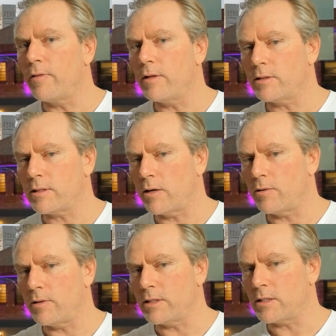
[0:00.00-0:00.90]
So
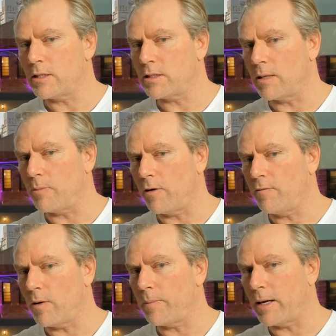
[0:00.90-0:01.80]
this C
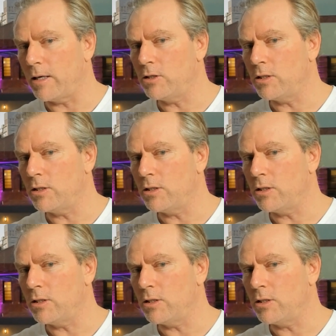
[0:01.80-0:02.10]
profile page,